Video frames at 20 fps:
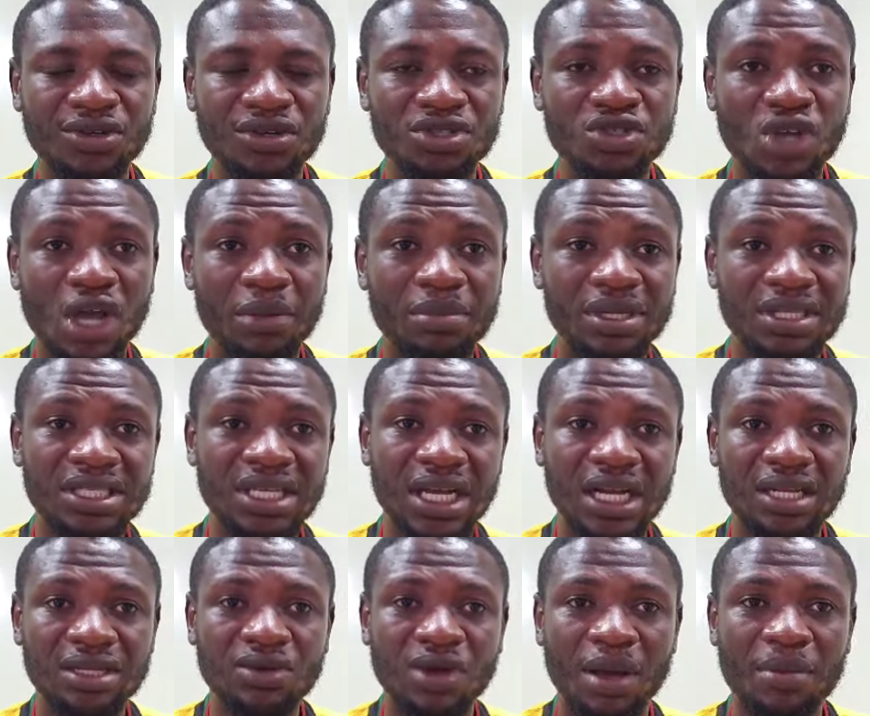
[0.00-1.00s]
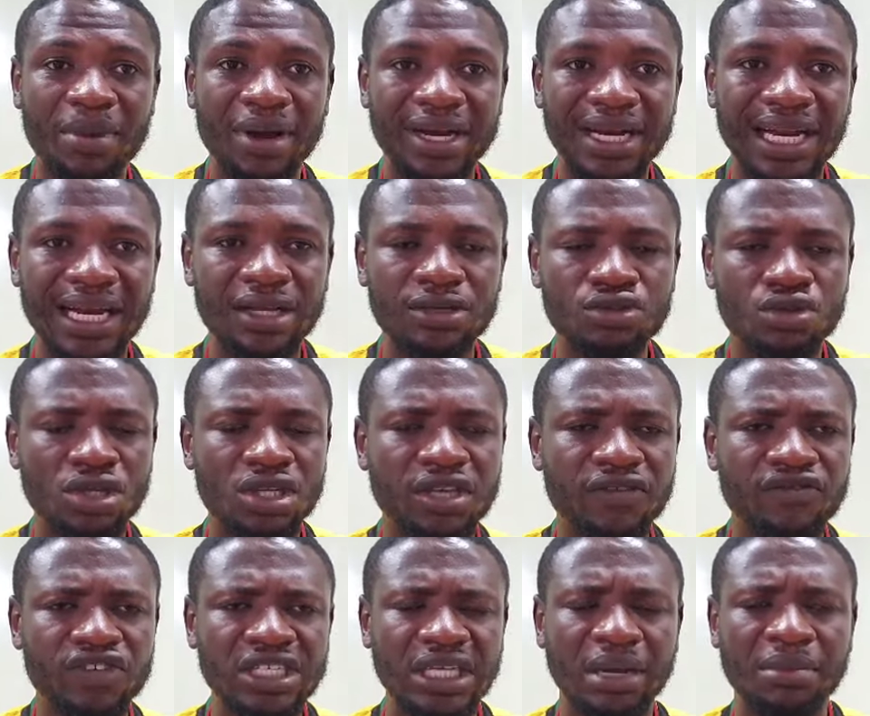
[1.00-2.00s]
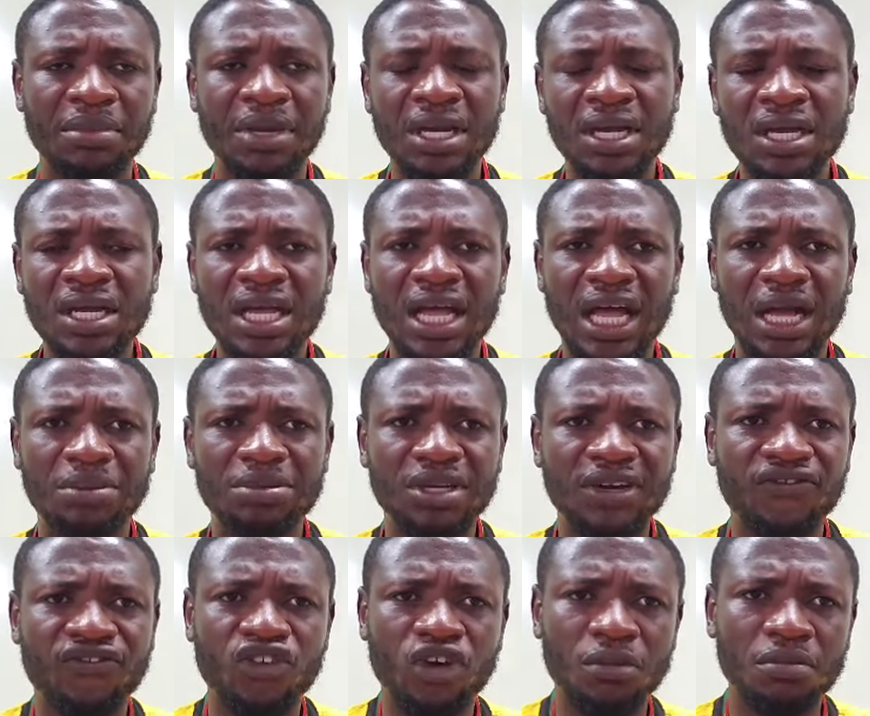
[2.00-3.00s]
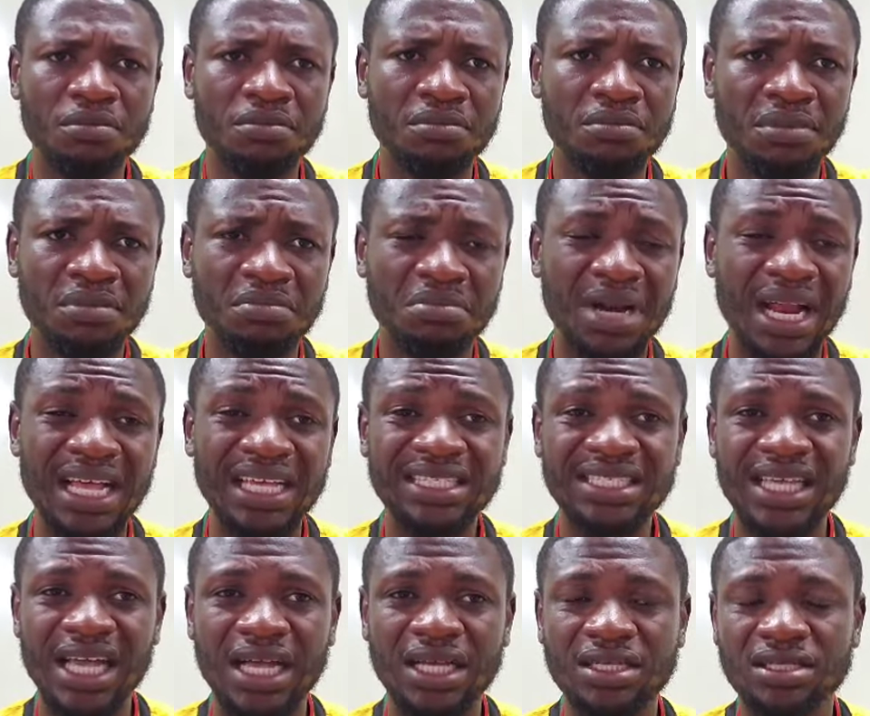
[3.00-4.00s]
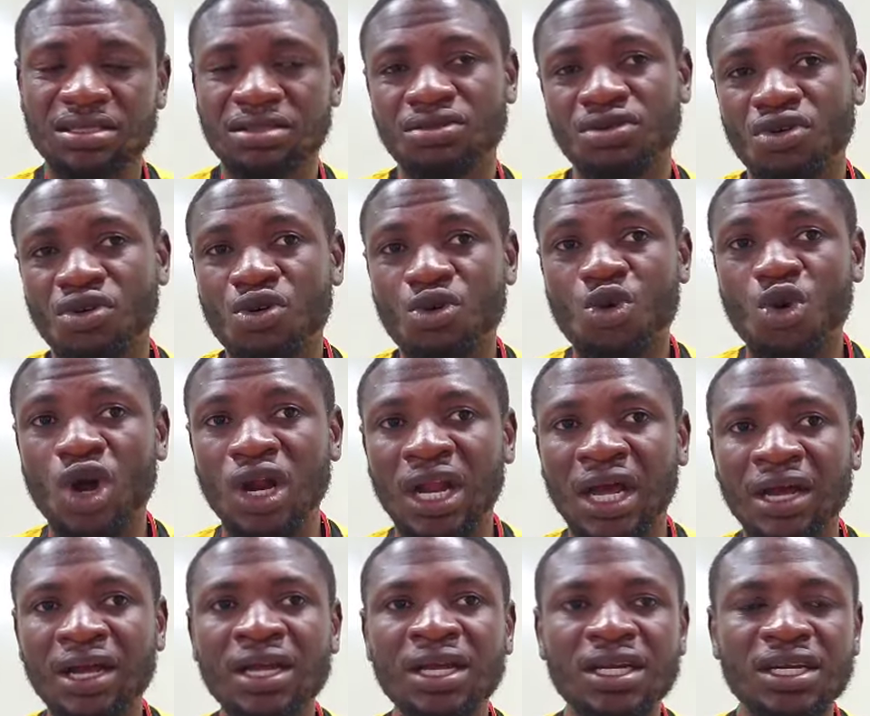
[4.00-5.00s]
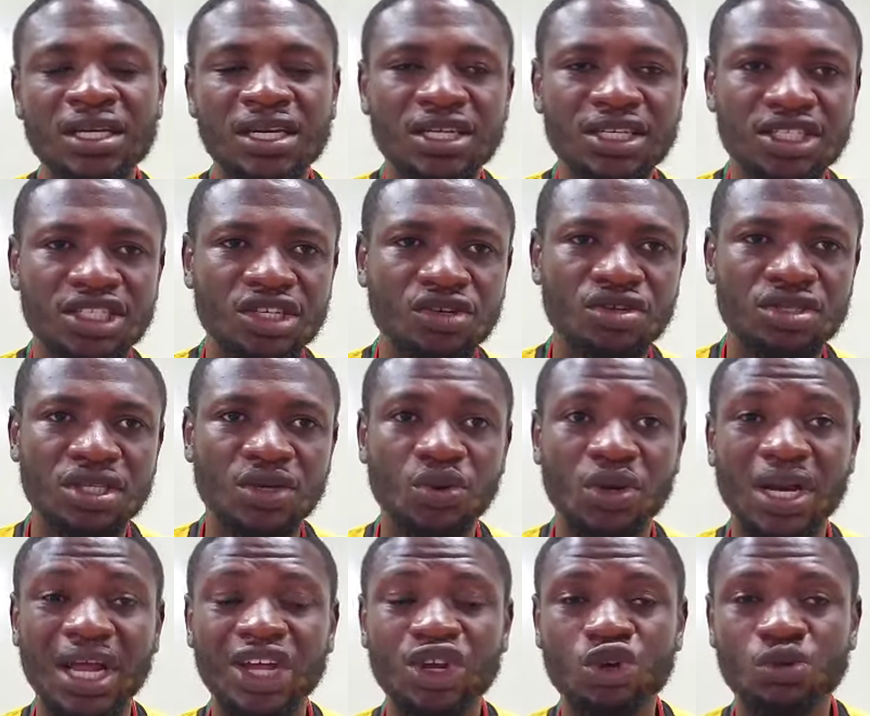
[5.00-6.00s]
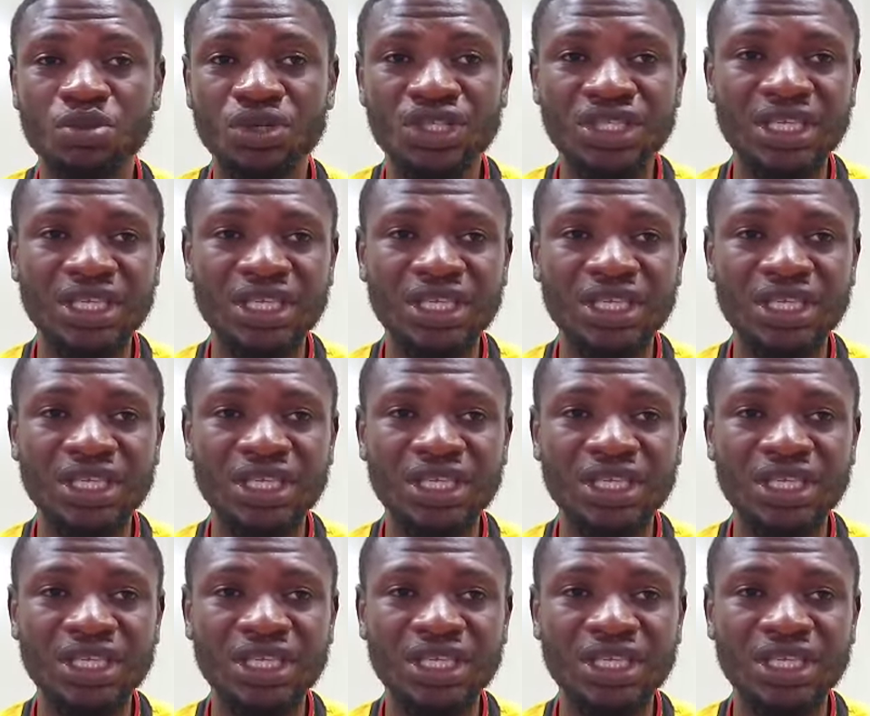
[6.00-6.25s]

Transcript: So, so I'll be telling you about that, and we'll give you some update from Black Stars, you know, corner, Chris Hughton, whether he'll